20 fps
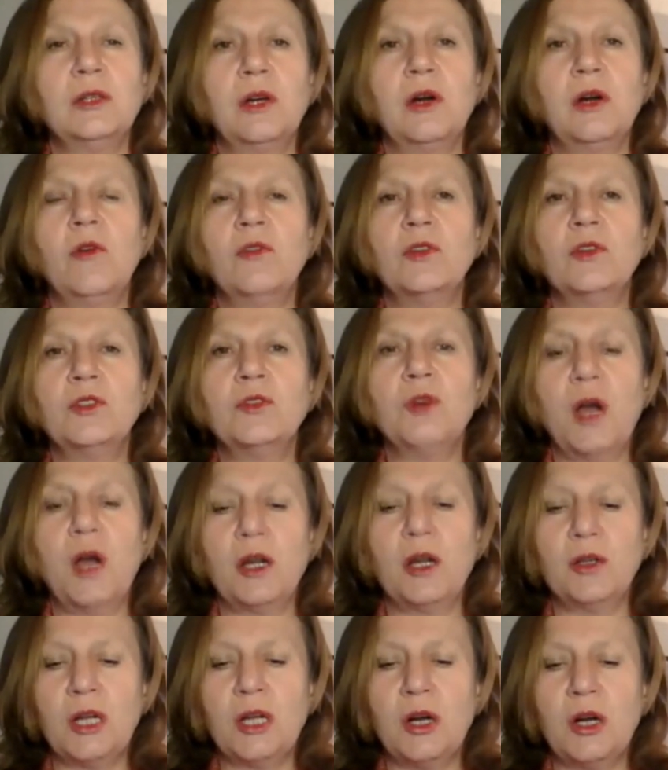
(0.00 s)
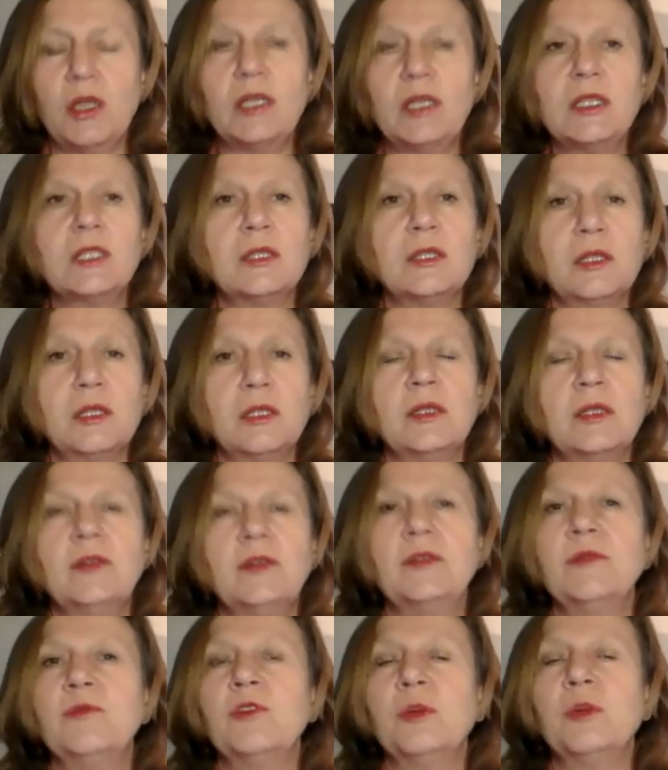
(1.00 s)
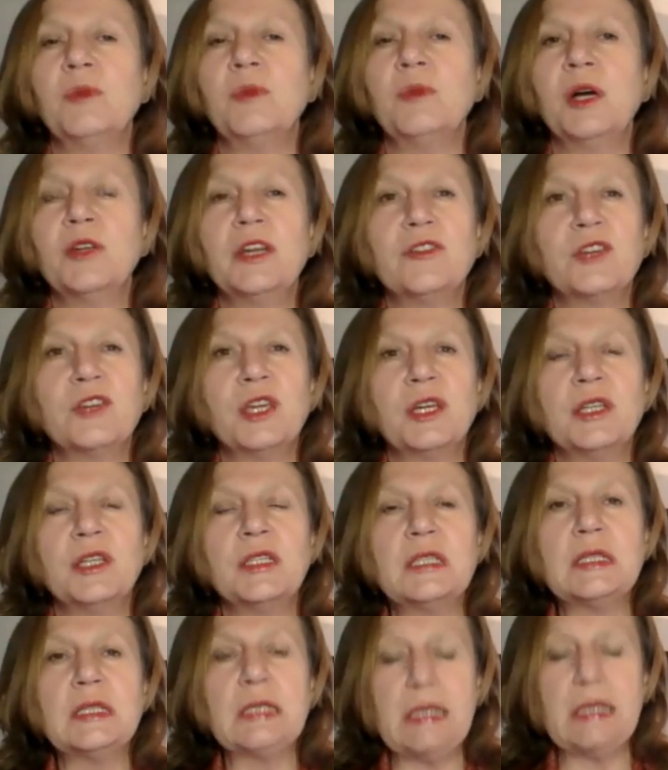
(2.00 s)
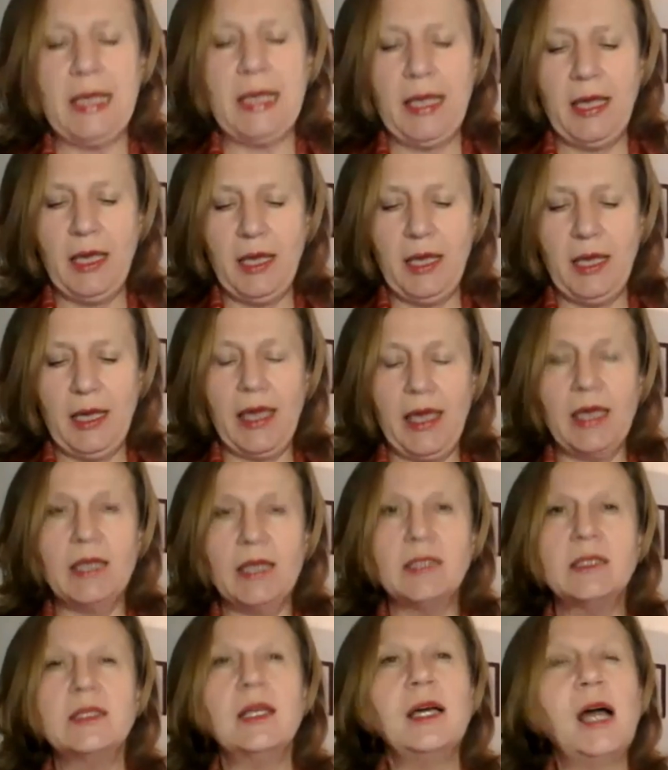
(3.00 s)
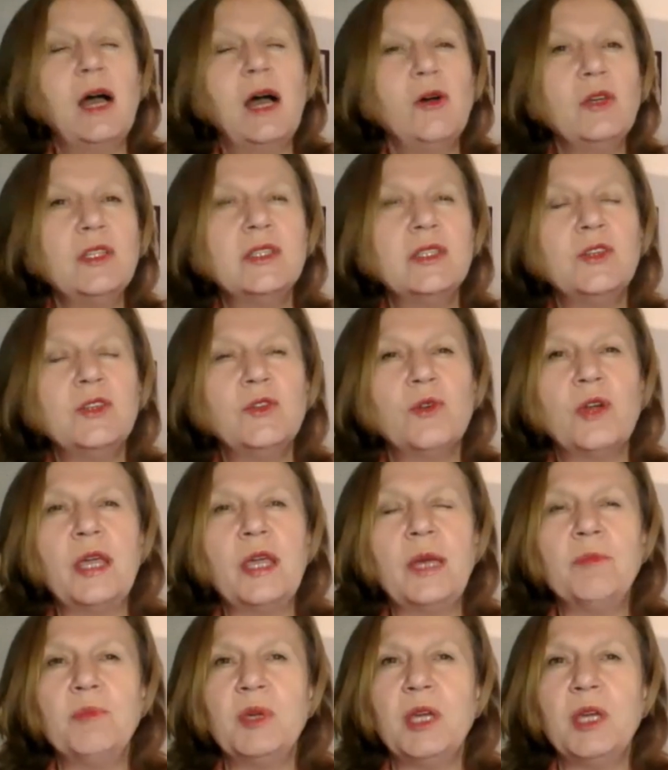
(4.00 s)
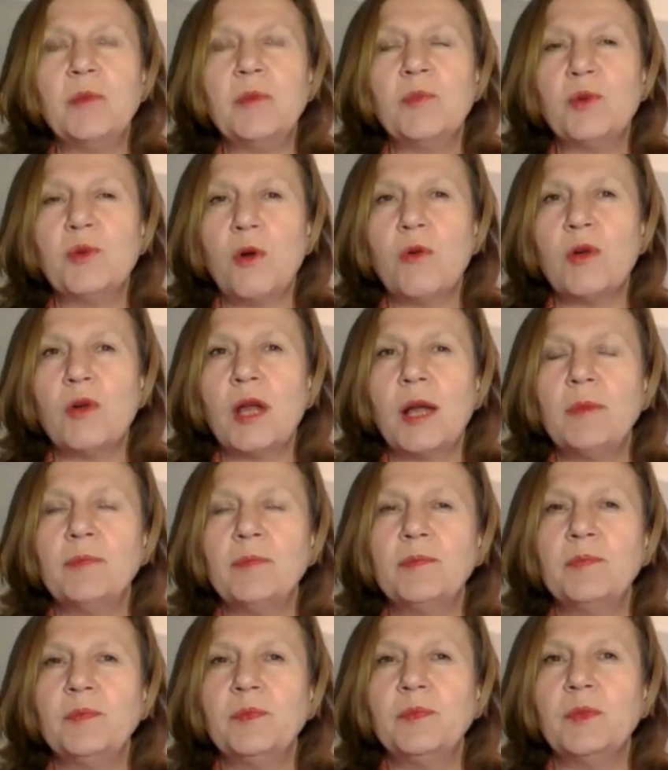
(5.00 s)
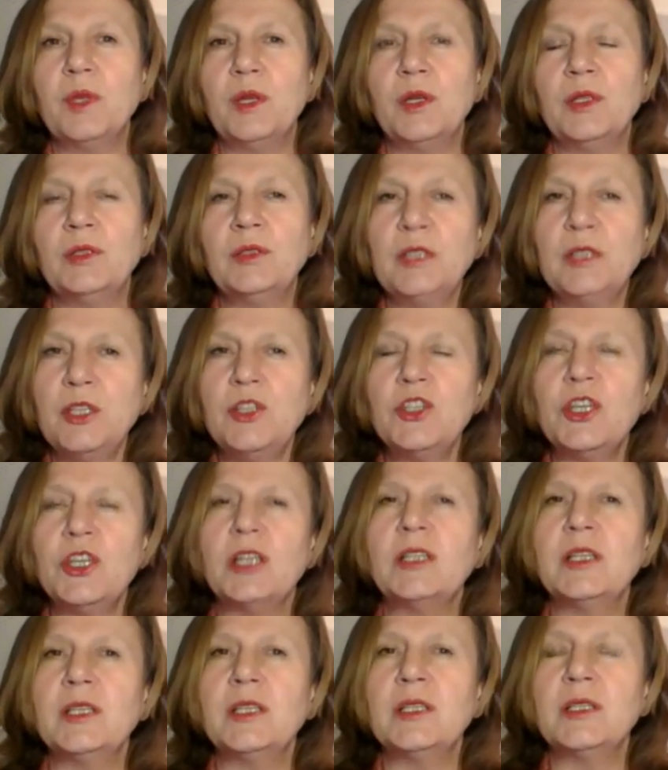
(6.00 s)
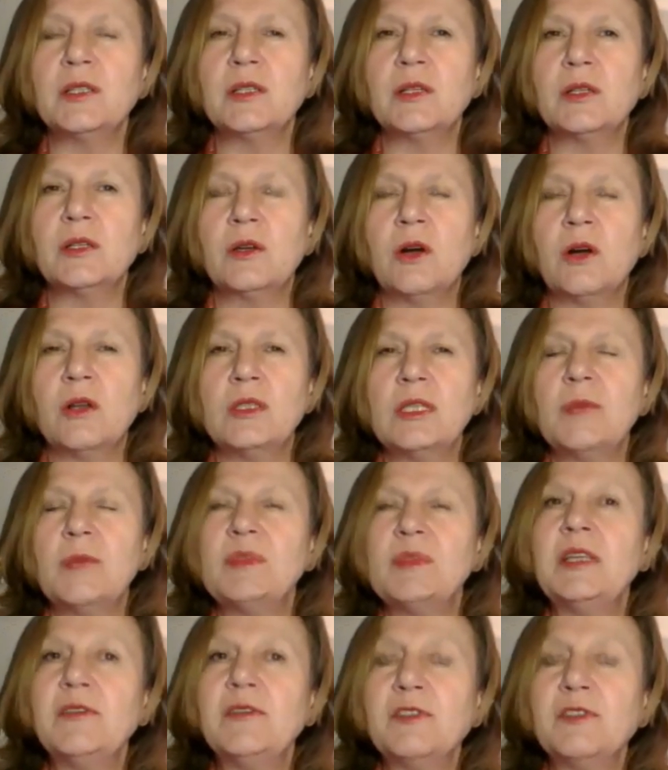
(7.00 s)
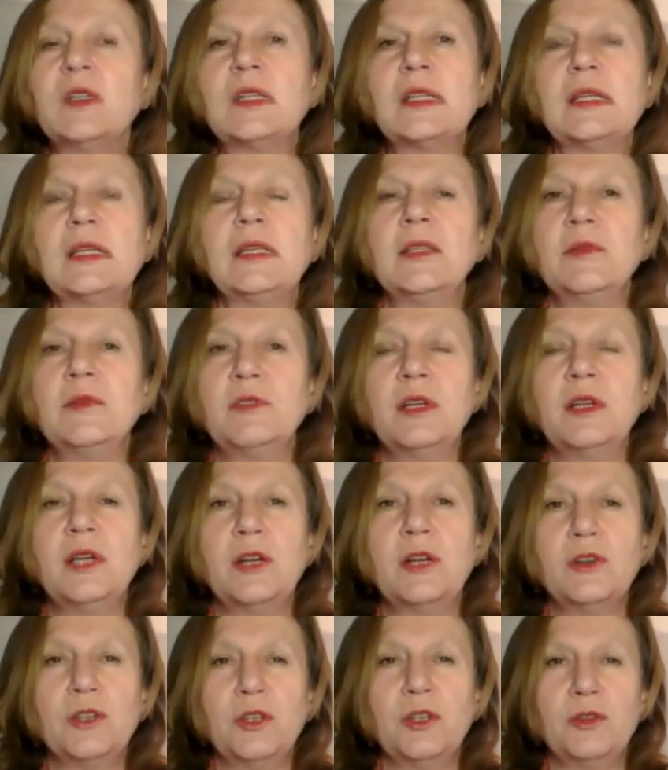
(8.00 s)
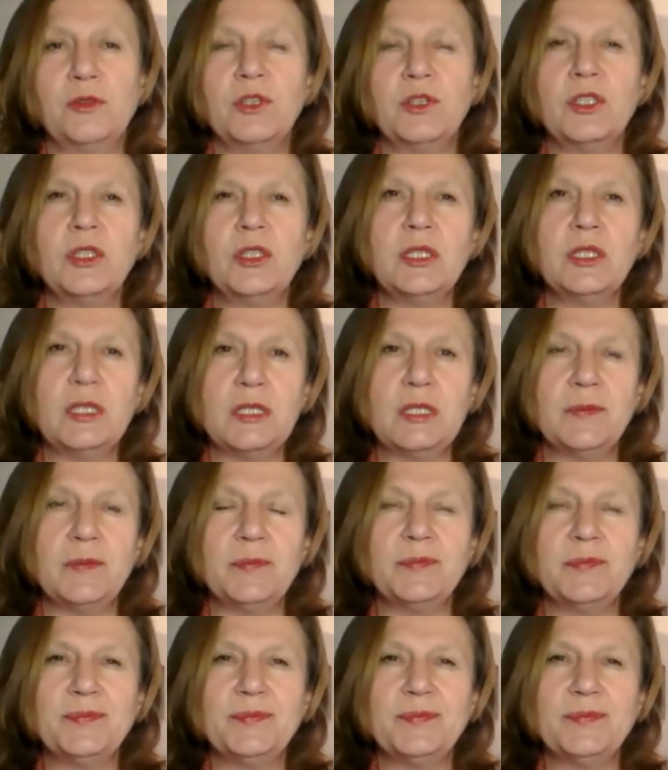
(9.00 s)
over to other colleagues from other areas? And how is your MBA program teaching these concepts differently than other universities?